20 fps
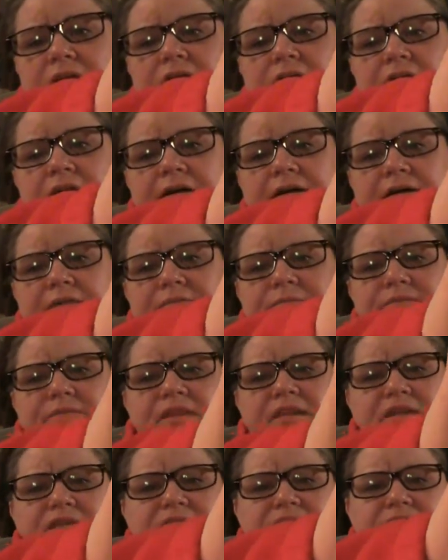because um,
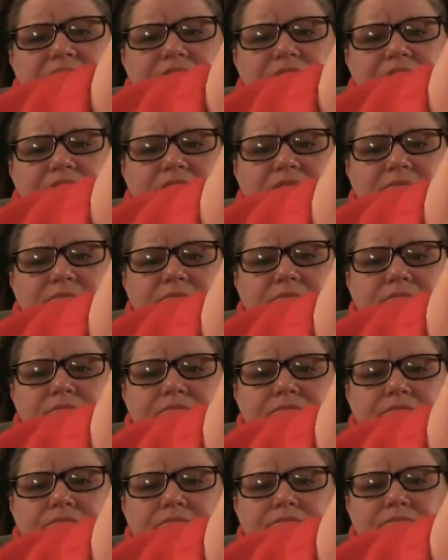I've got some
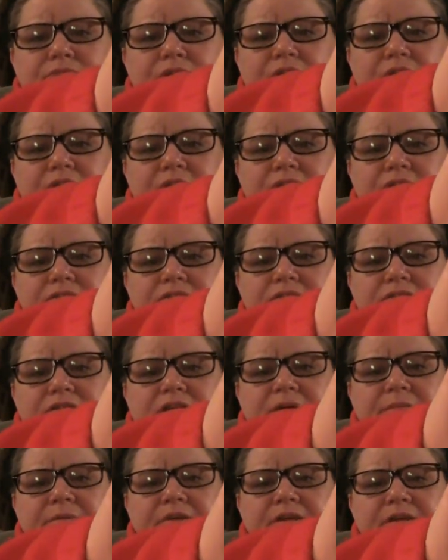breakouts
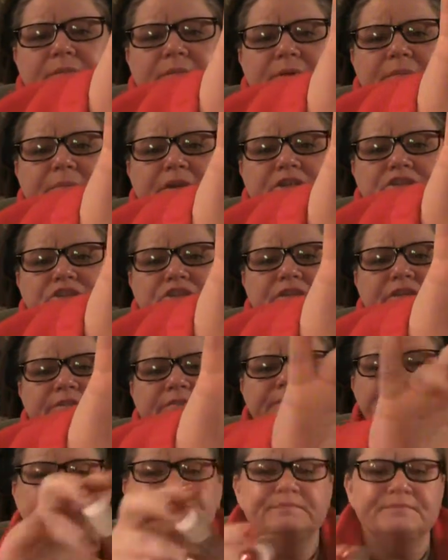coming up on my
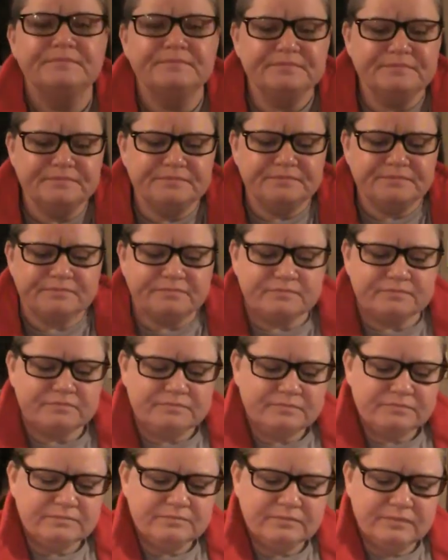chin.
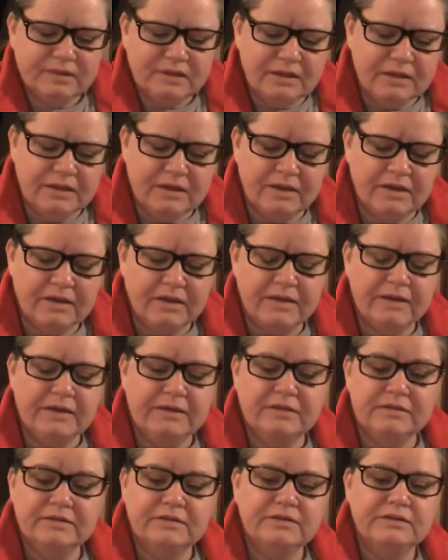
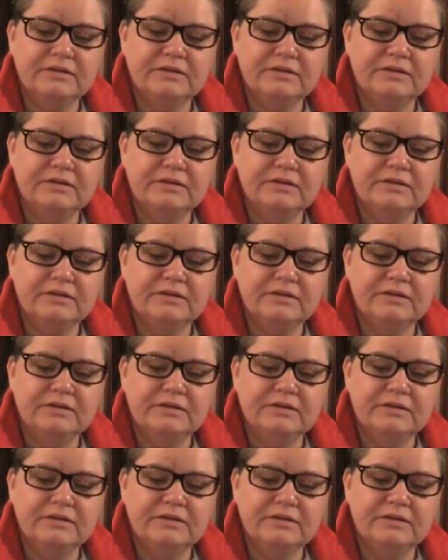I